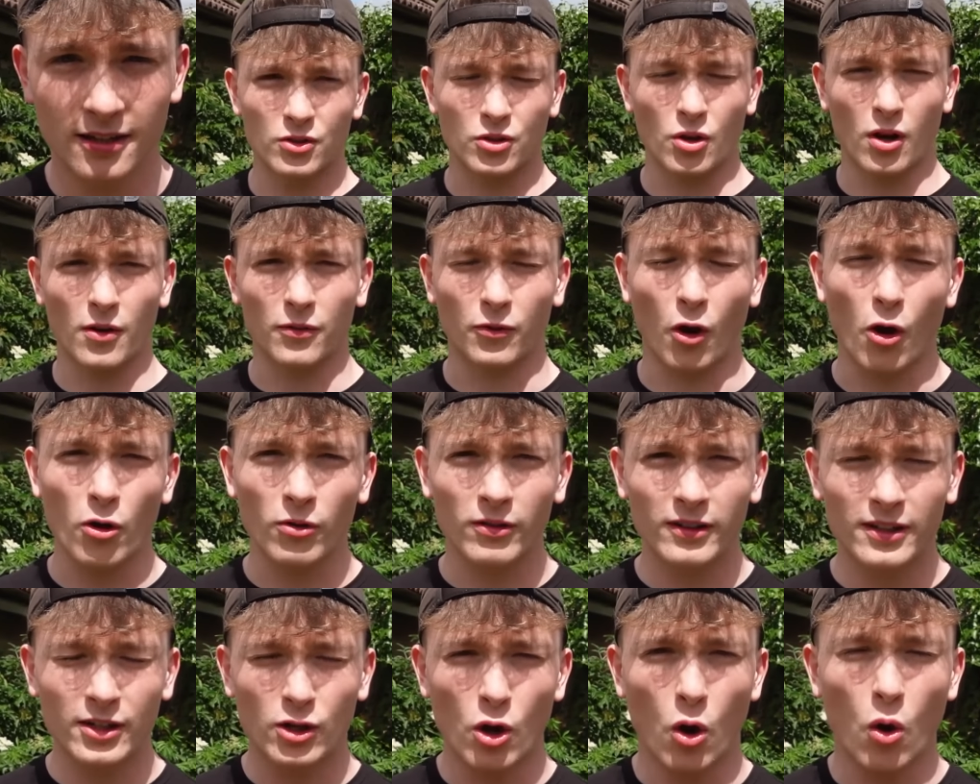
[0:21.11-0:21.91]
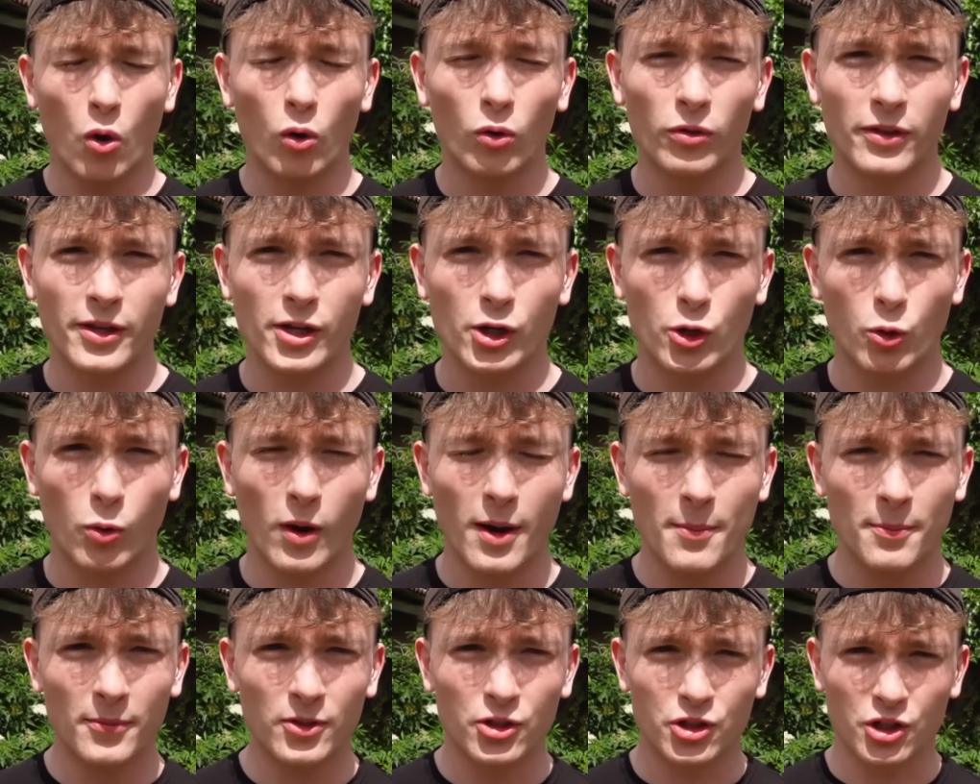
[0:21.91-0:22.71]
So I've currently got all the
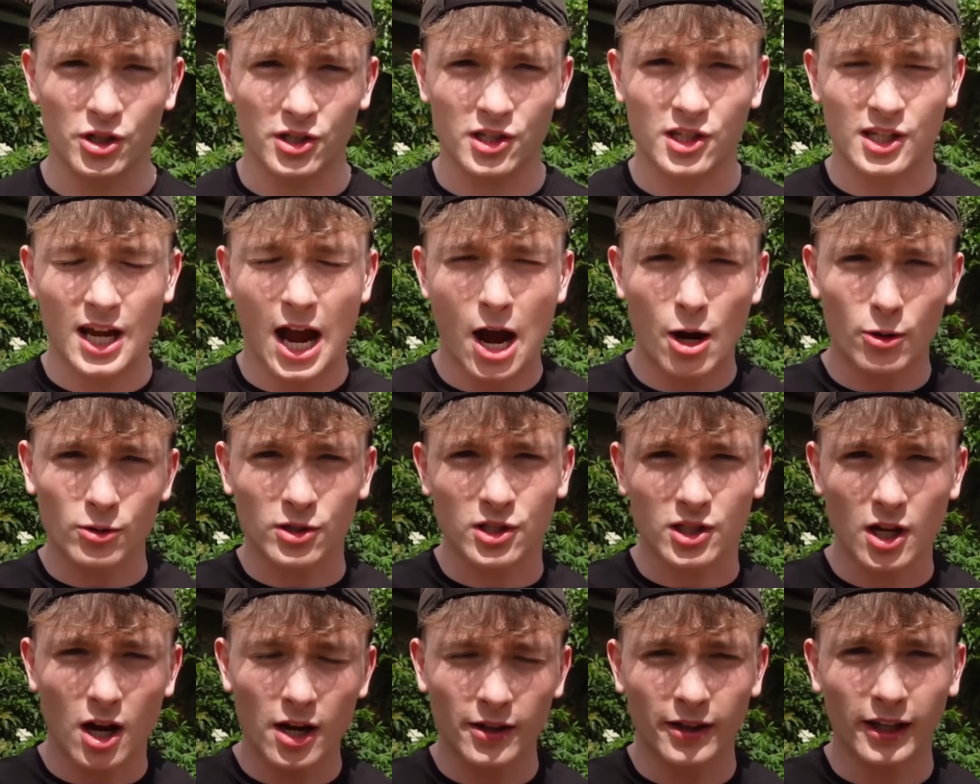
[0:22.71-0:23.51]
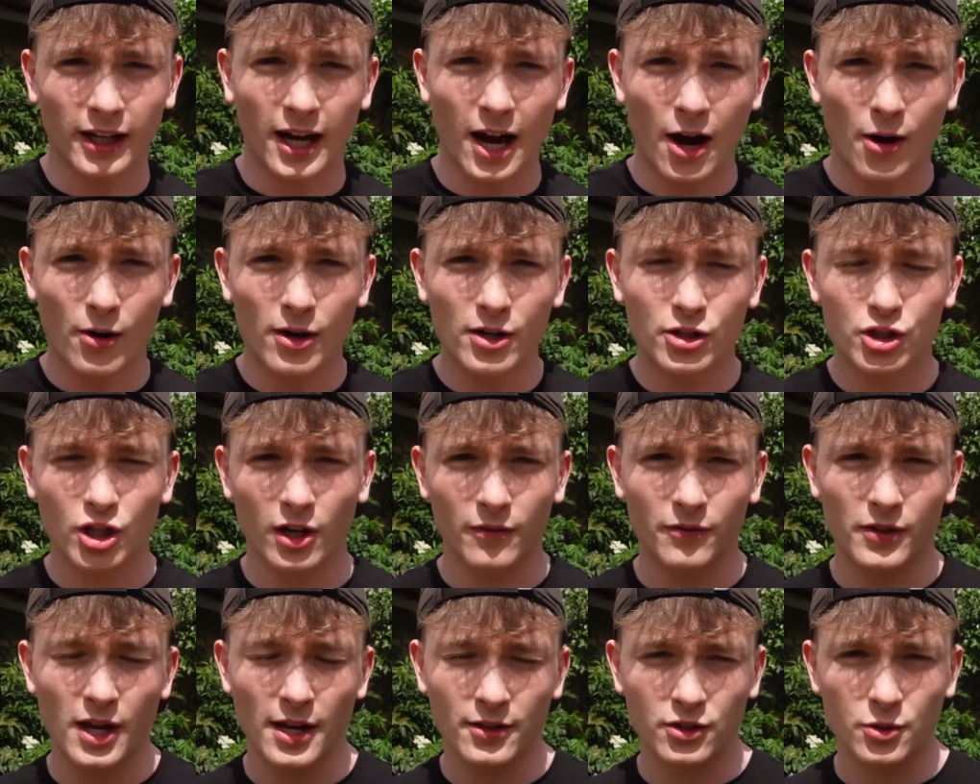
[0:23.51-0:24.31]
equipment just sat outside the garage.
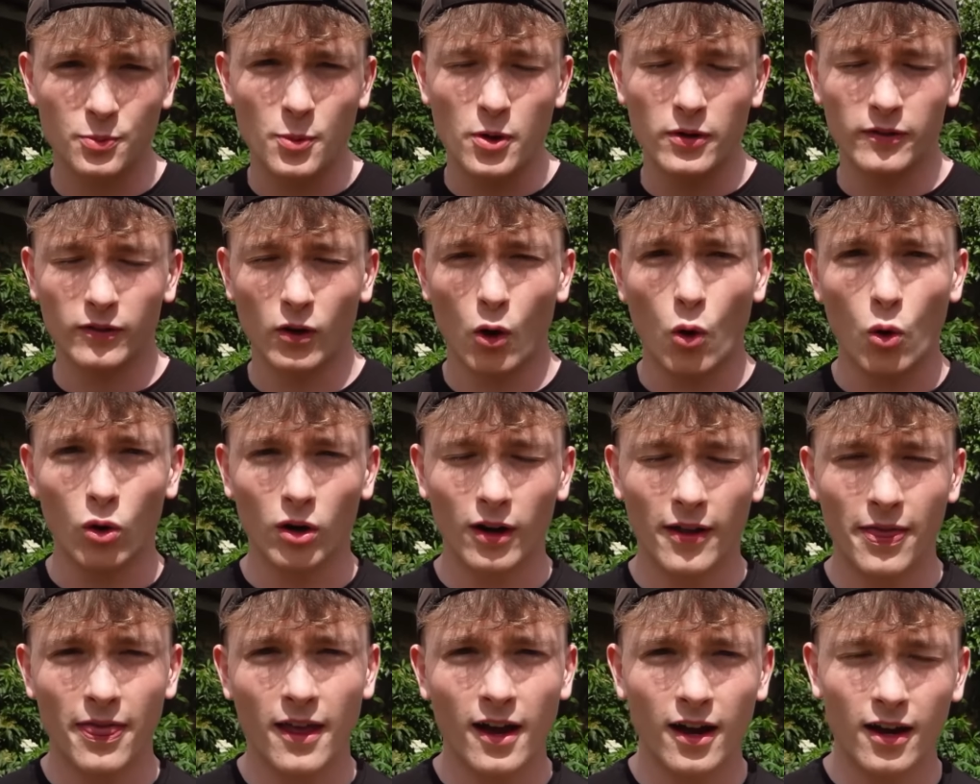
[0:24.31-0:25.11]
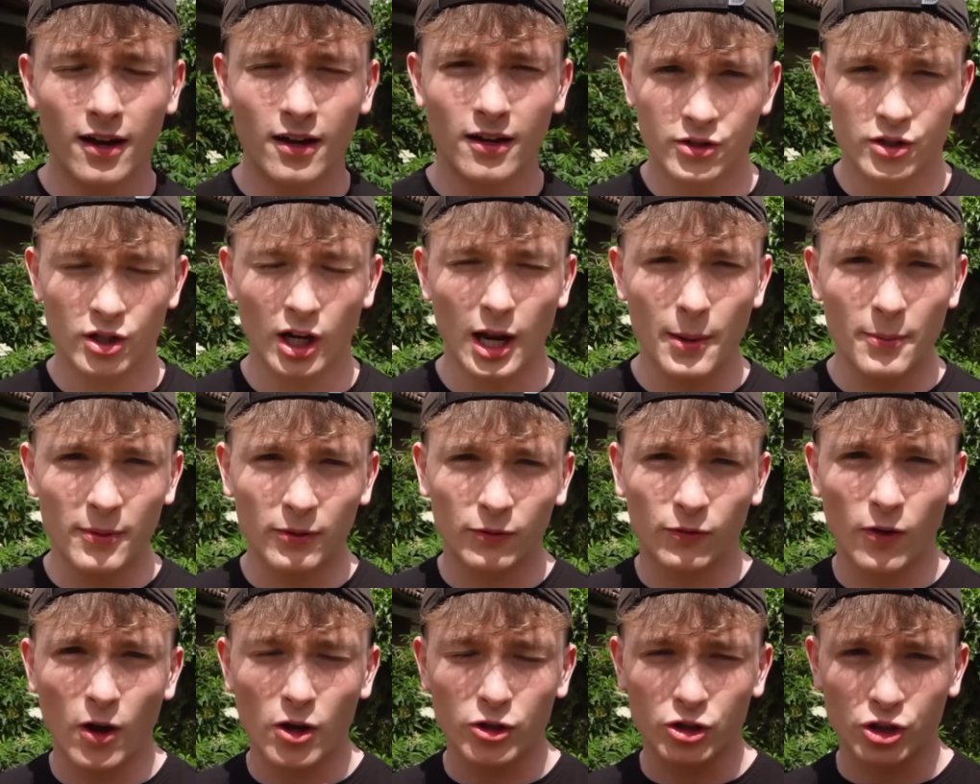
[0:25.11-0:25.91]
I've yet to move it all in there. So let me
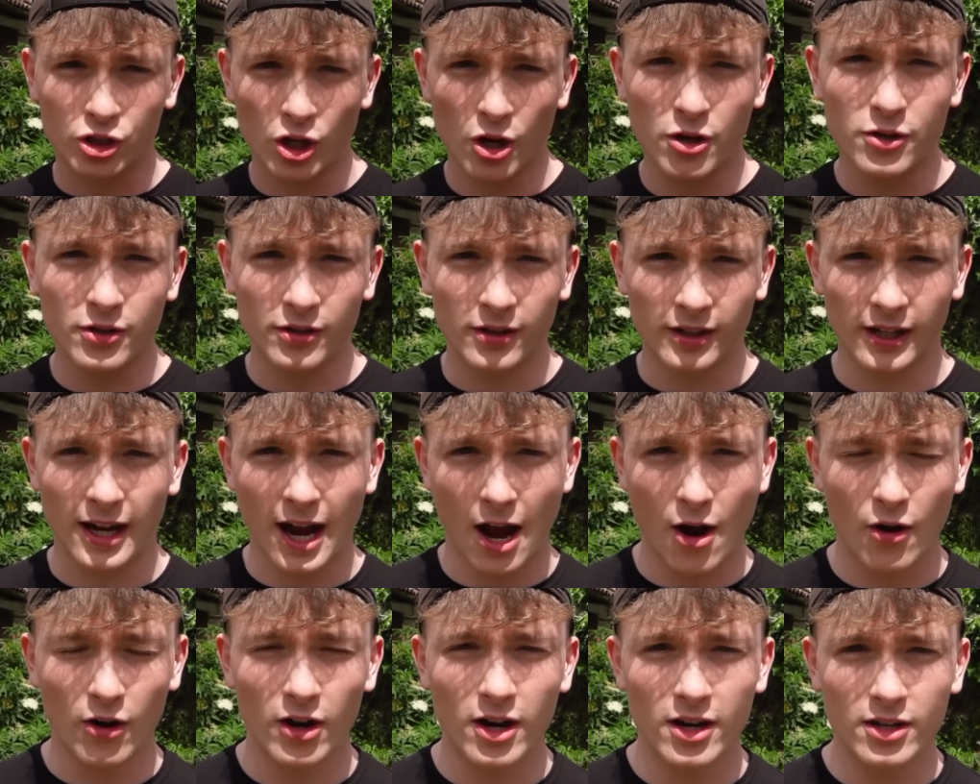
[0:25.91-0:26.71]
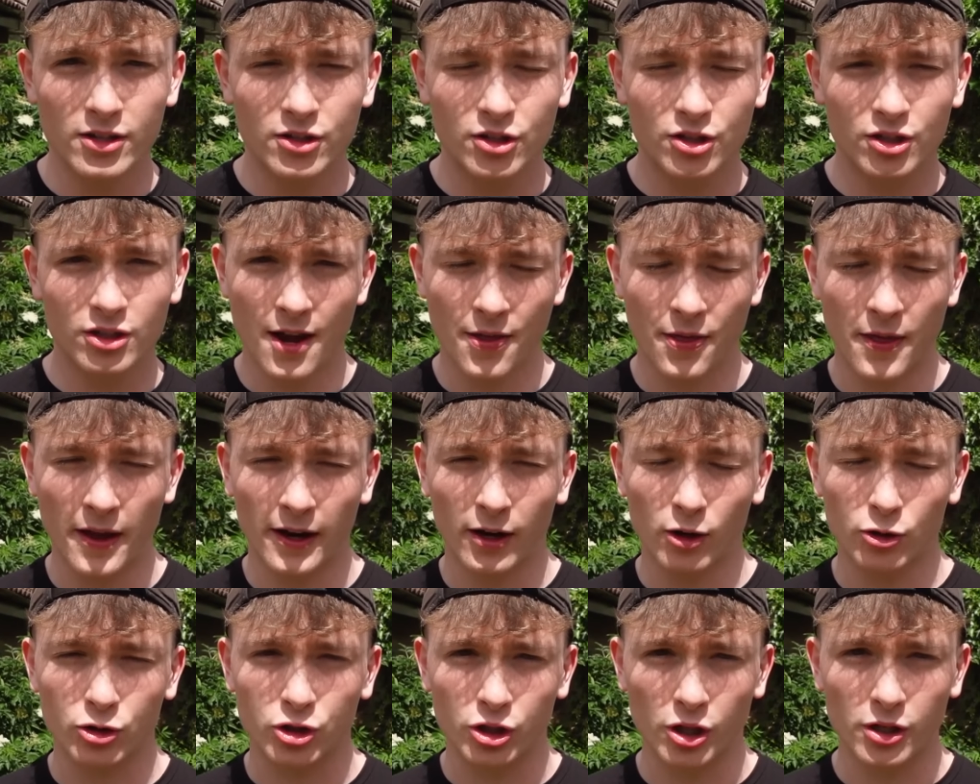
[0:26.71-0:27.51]
first show you the garage, and
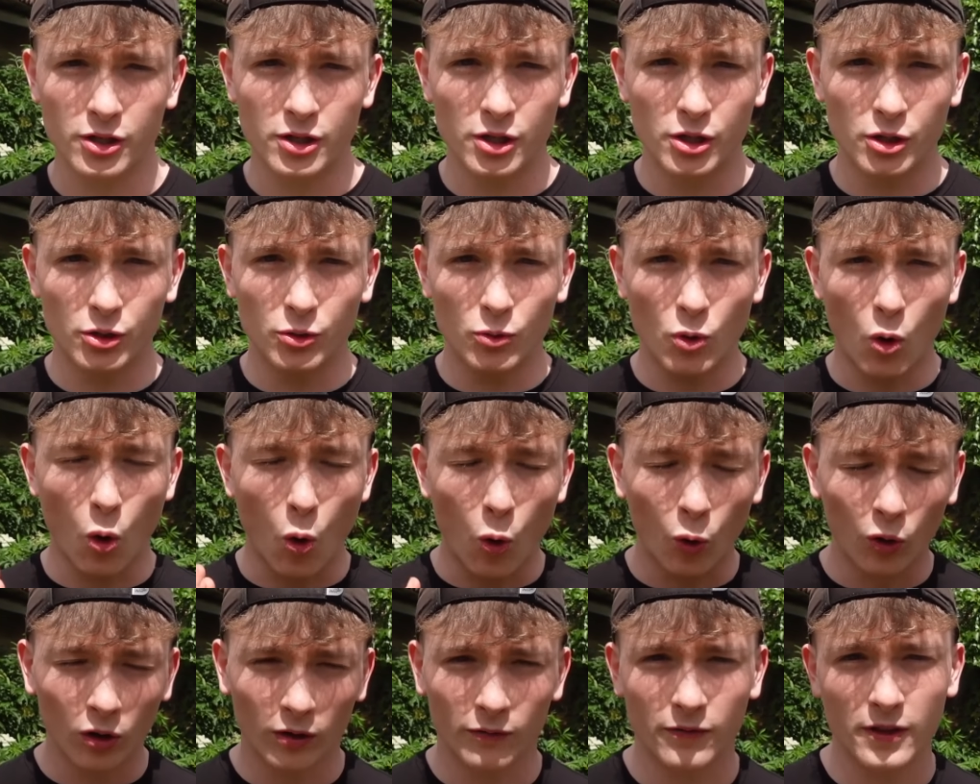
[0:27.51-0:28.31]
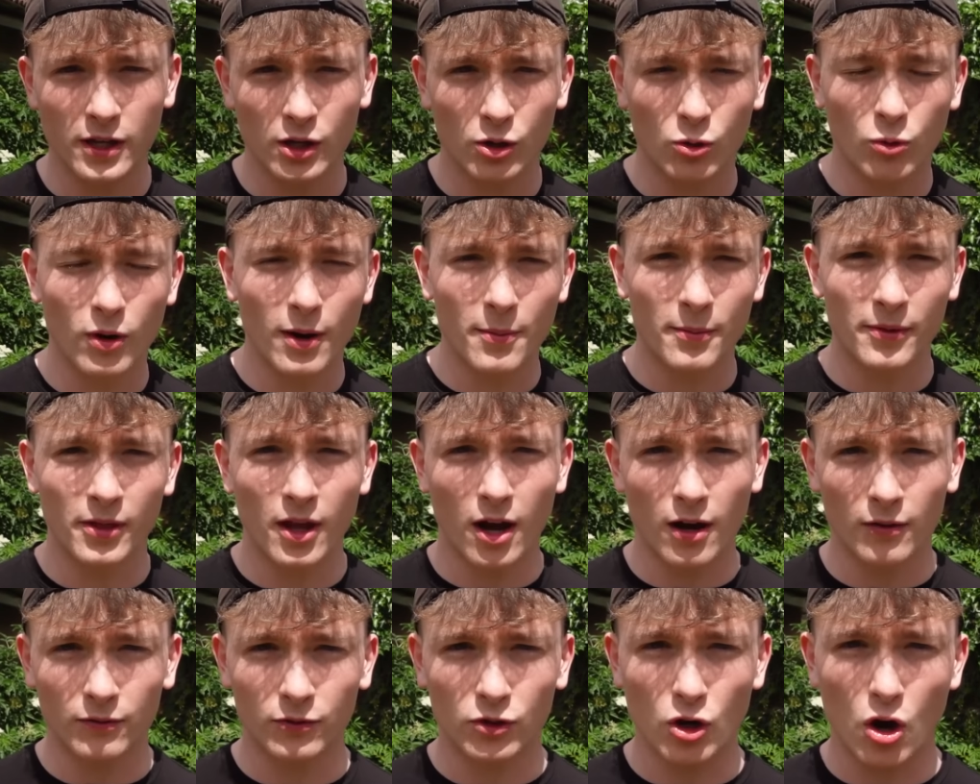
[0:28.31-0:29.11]
then I'll show you all of the equipment
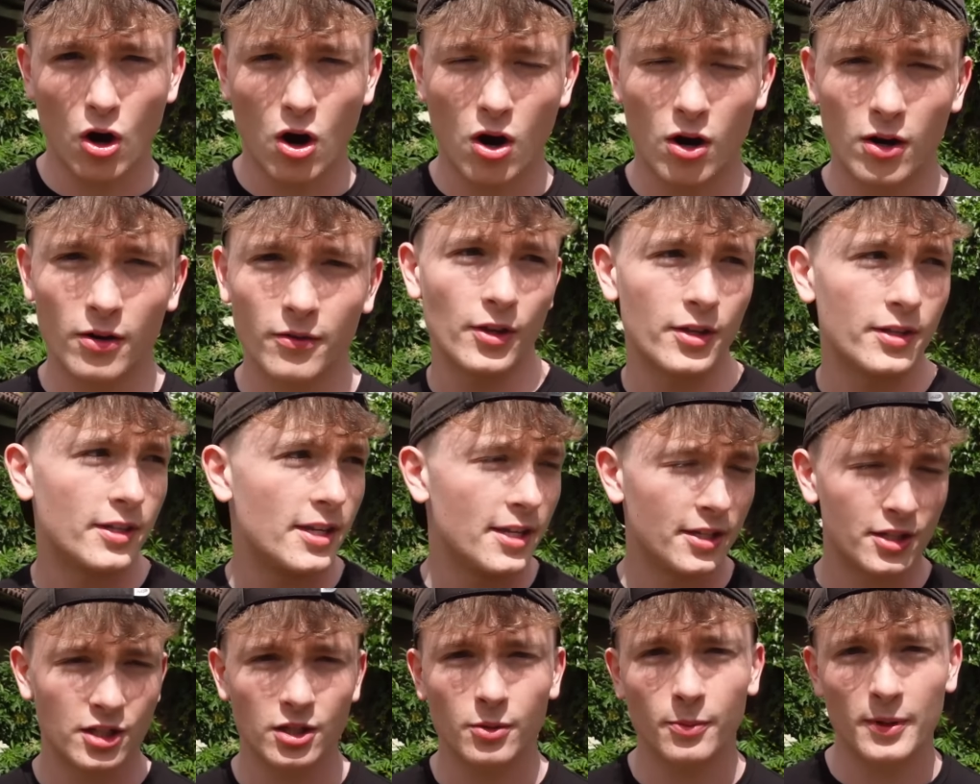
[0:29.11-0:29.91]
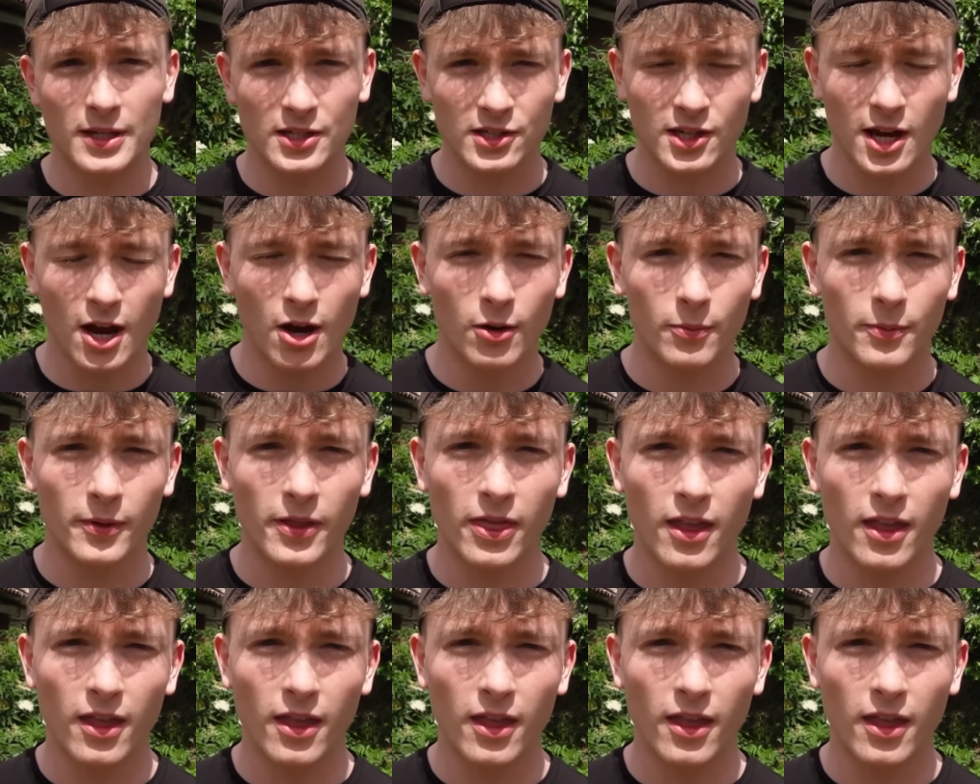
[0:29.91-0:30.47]
that I've got that needs to be set up in